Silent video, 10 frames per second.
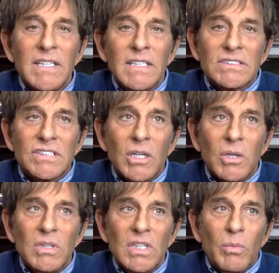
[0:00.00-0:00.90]

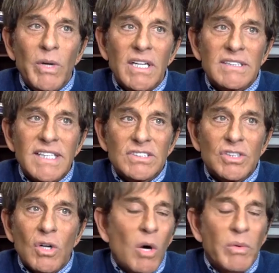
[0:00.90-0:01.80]
So we looked at,
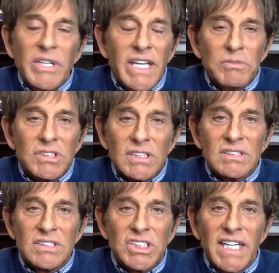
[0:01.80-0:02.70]
so all we did was
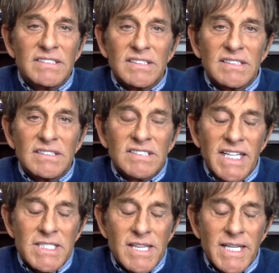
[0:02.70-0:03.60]
just change
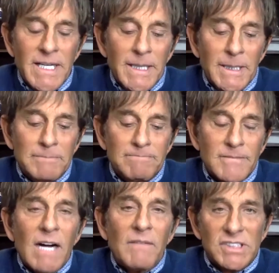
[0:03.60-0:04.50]
the
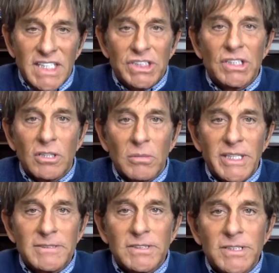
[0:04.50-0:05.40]
conversation a little
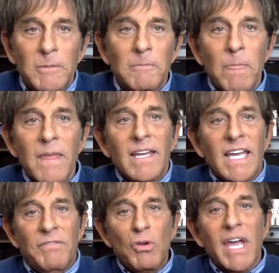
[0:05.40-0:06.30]
bit. So
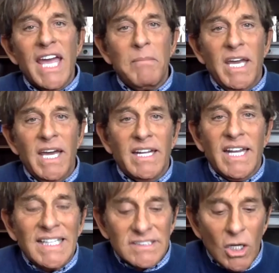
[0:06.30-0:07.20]
if you came in and
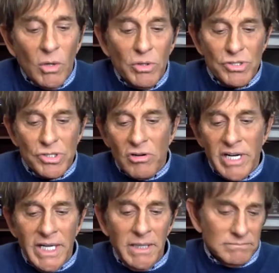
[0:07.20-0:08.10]
I saw on your
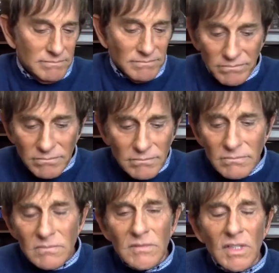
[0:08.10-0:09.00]
screen,
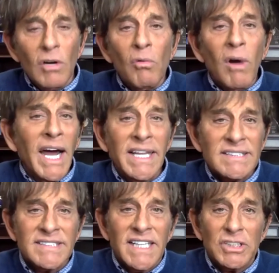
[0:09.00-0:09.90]
Ryan,
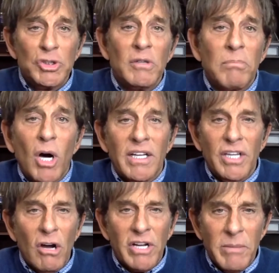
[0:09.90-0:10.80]
let's say that you had bought,
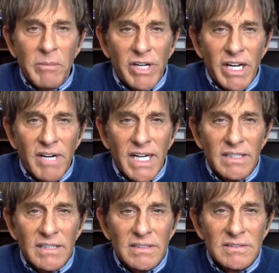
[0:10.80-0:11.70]
y'all can hear me okay, right?
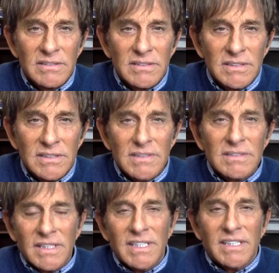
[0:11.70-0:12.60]

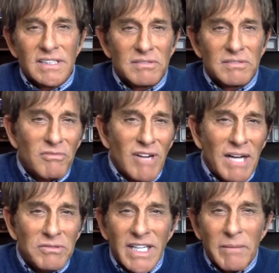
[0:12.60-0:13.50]
Because Ryan
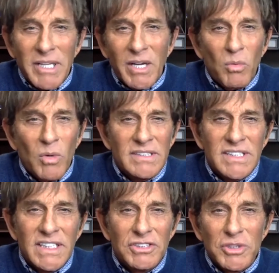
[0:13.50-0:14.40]
was looking at me like, what is
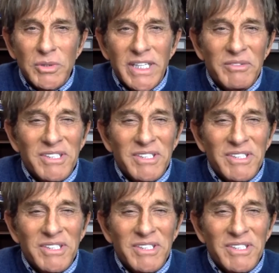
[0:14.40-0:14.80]
he doing?